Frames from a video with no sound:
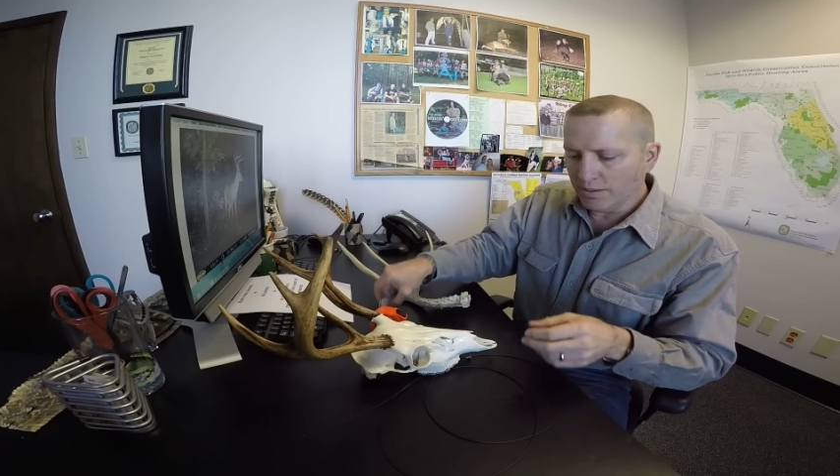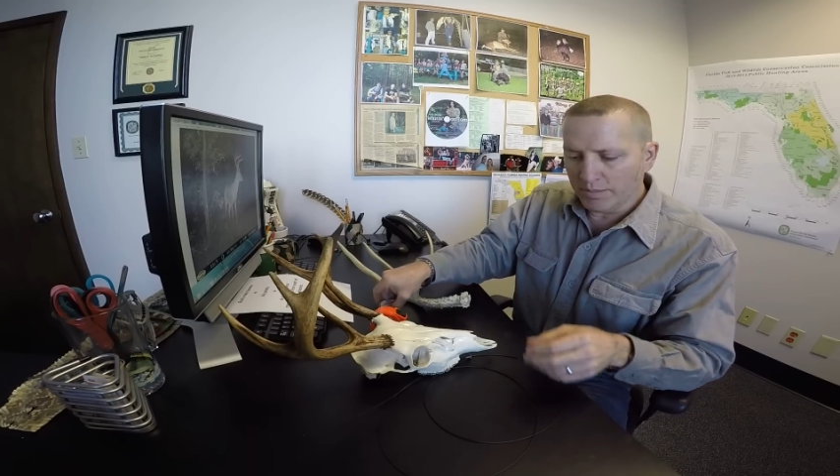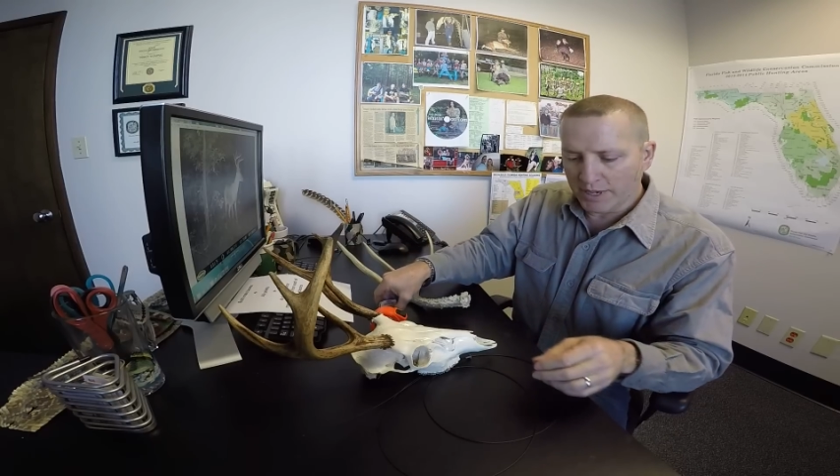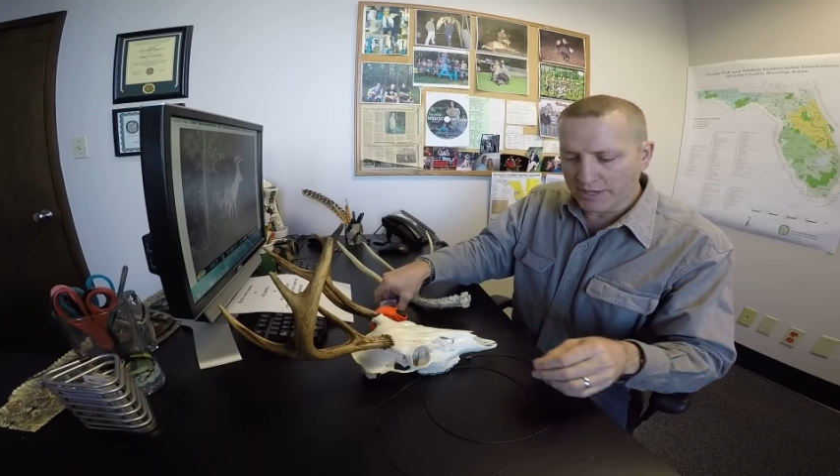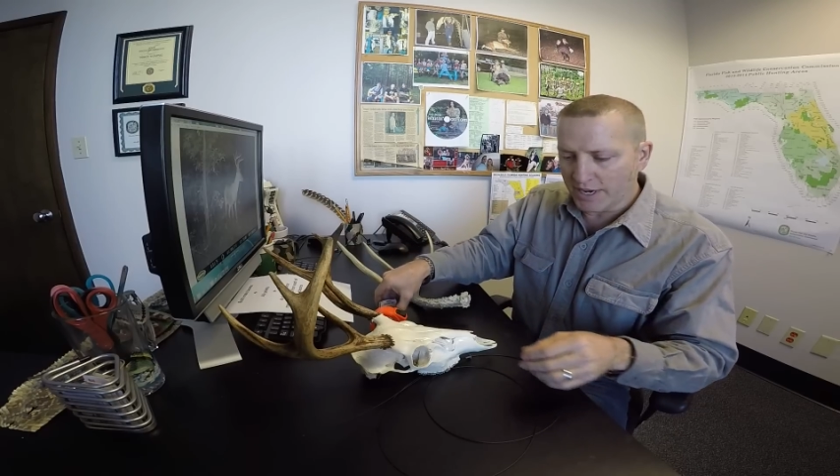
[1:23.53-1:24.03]

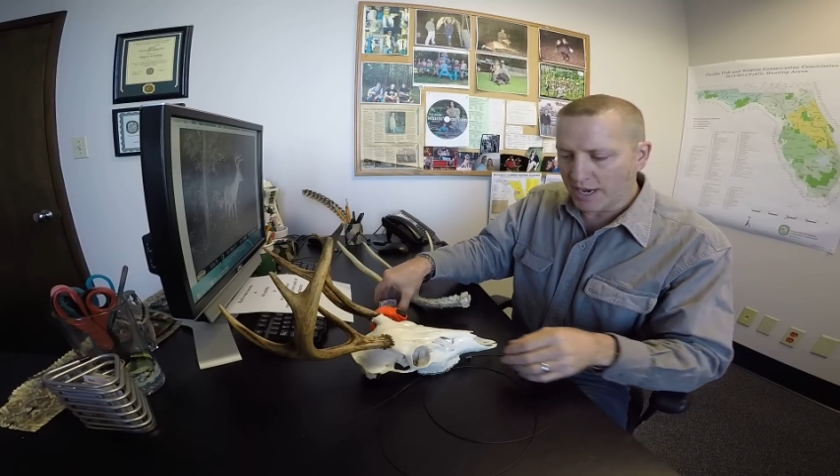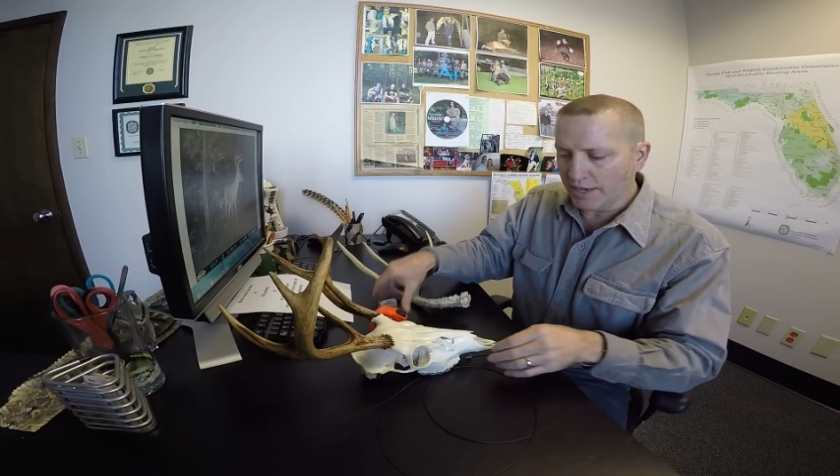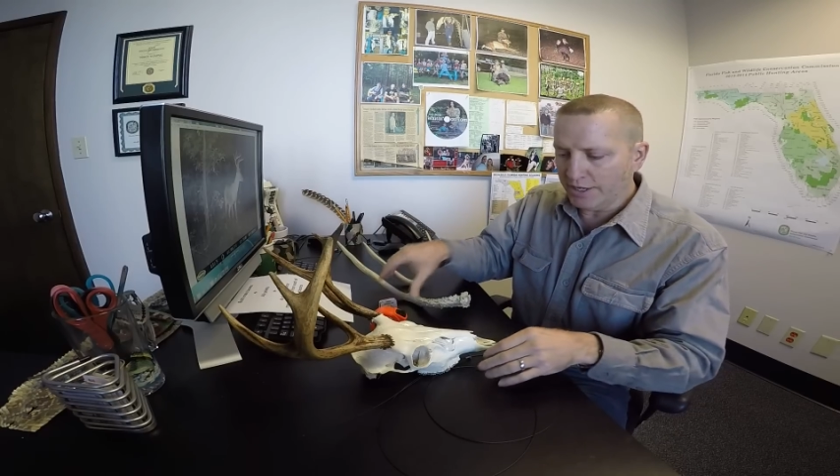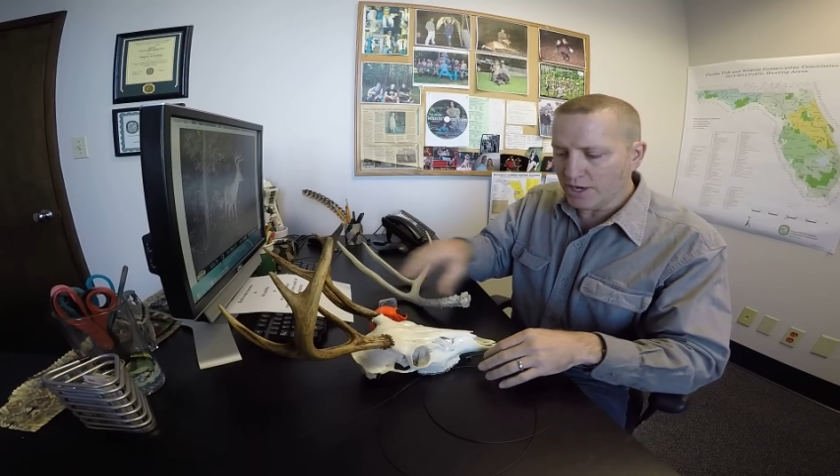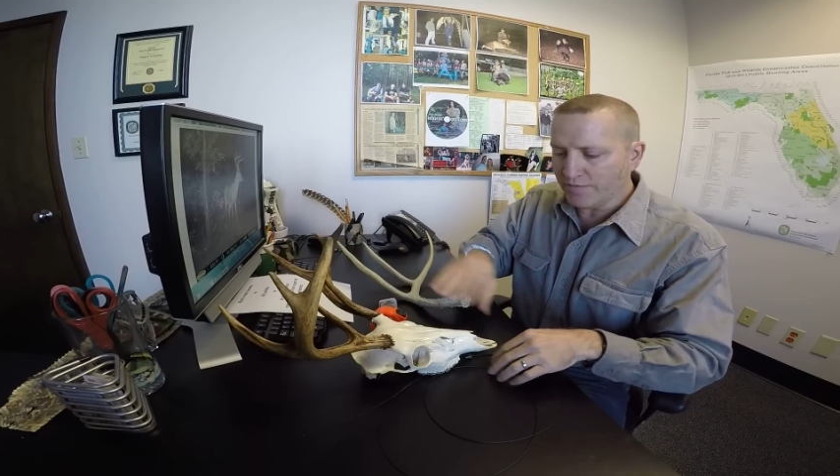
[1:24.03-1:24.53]
But
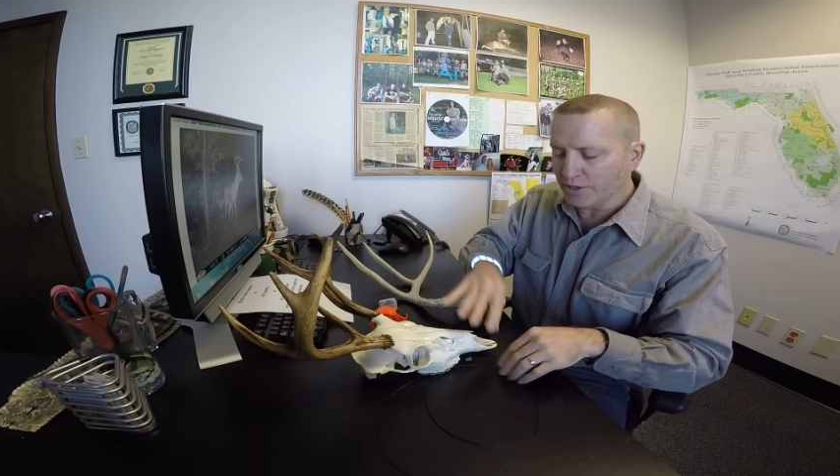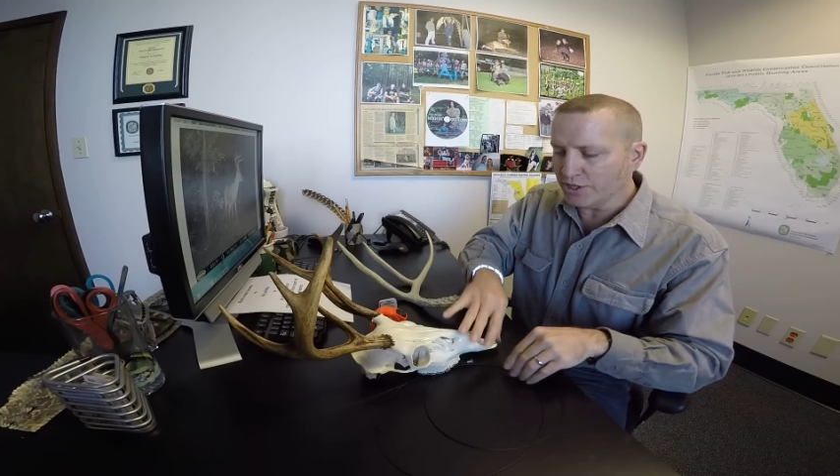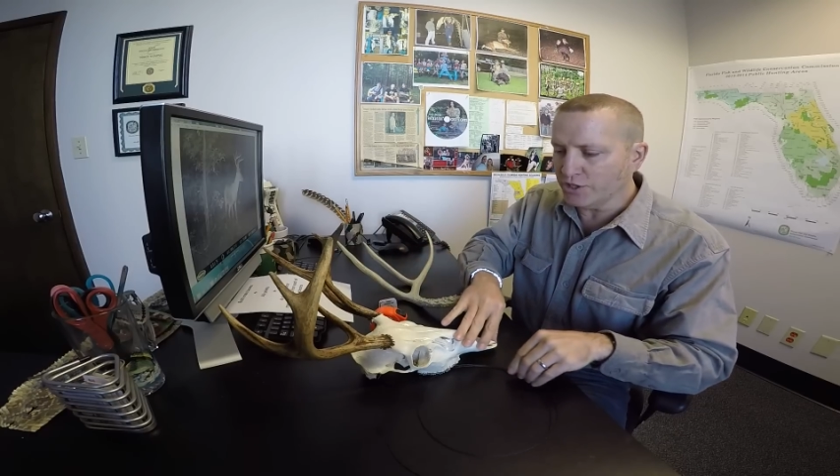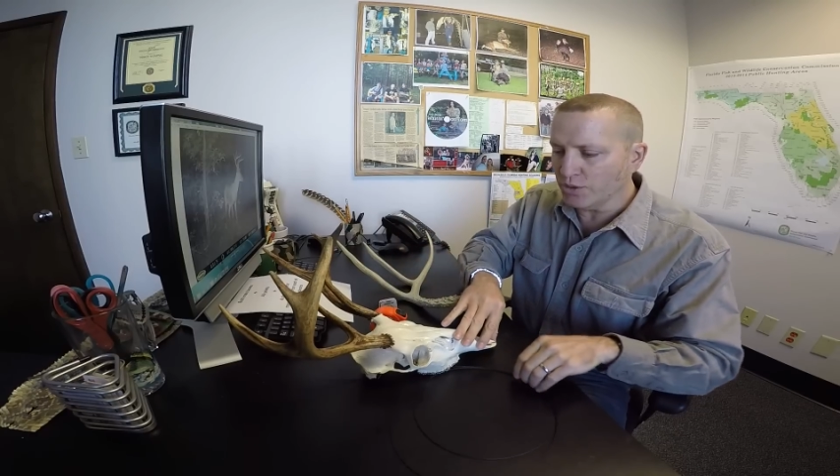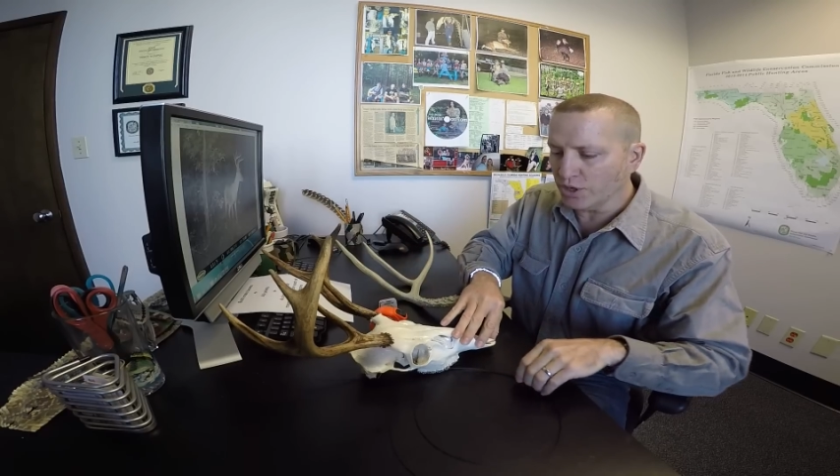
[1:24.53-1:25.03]
for
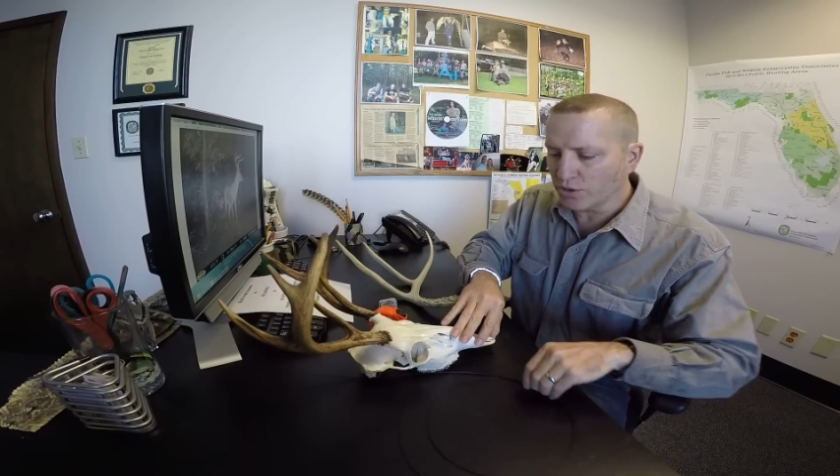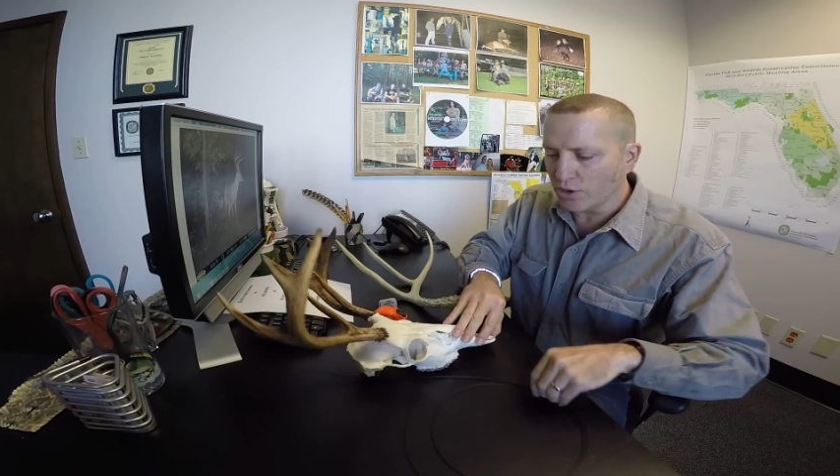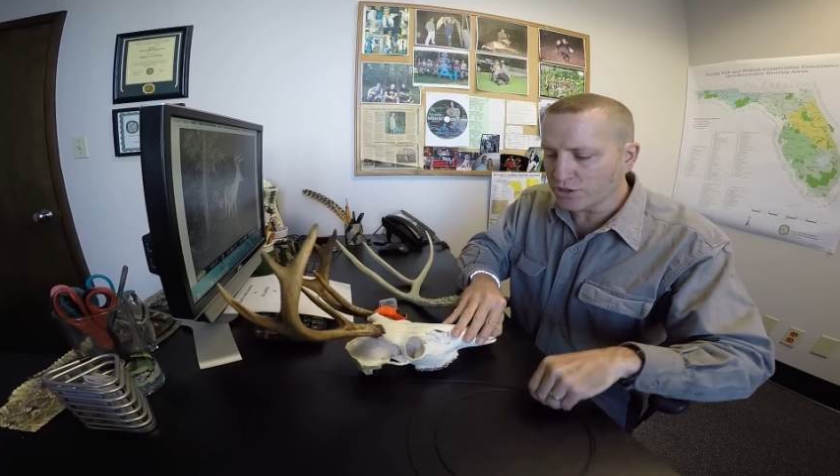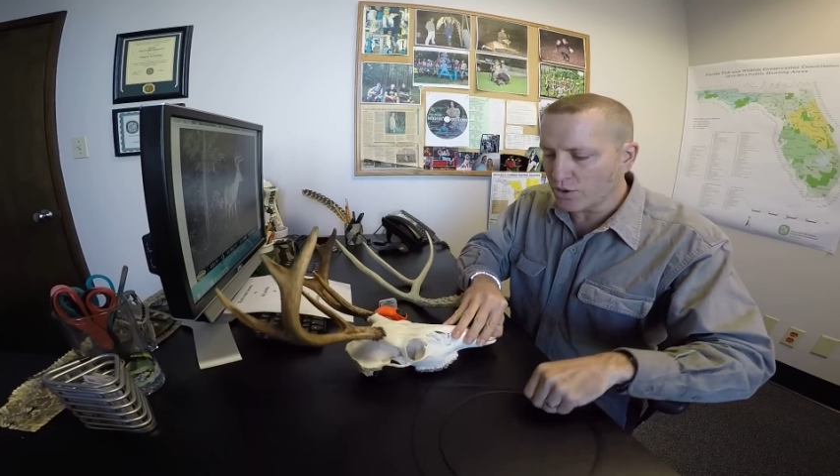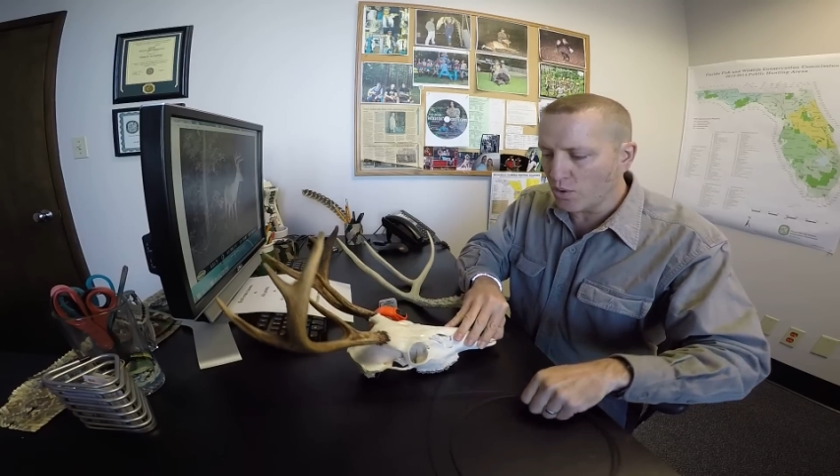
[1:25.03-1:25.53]
just doing a
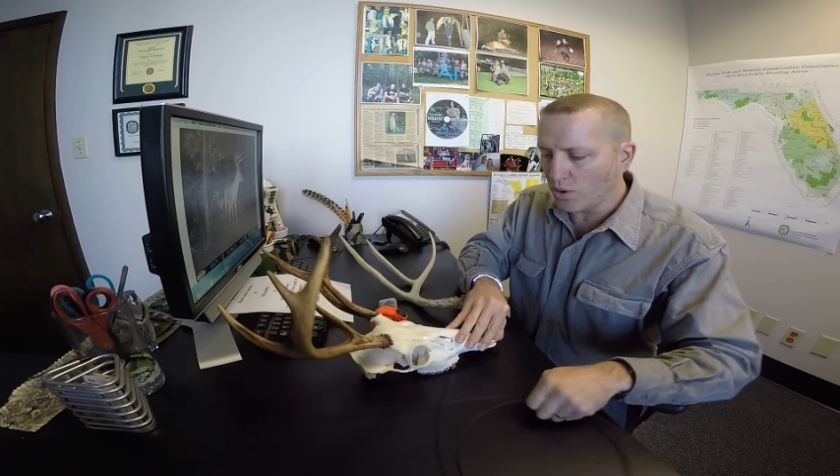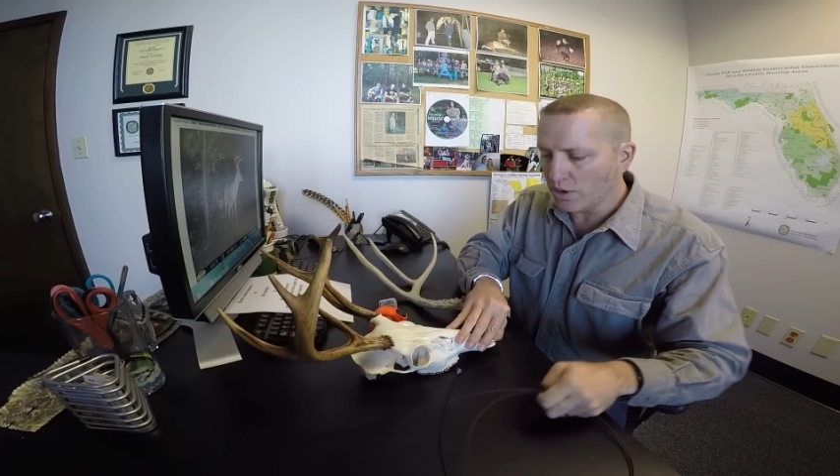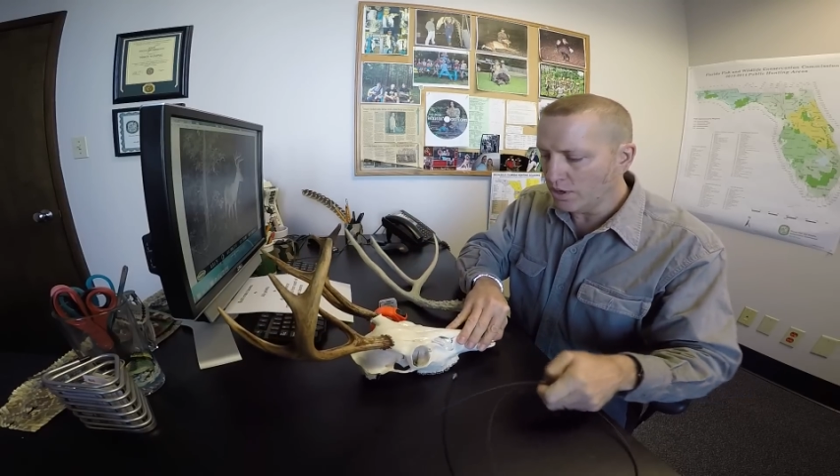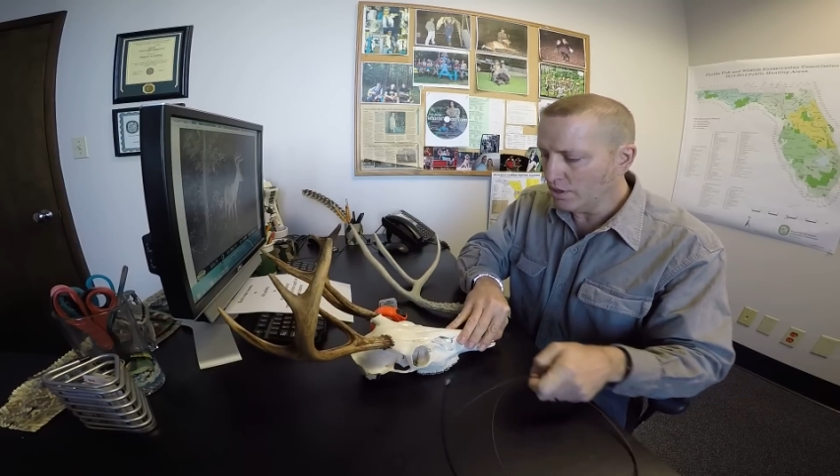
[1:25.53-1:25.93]
gross score,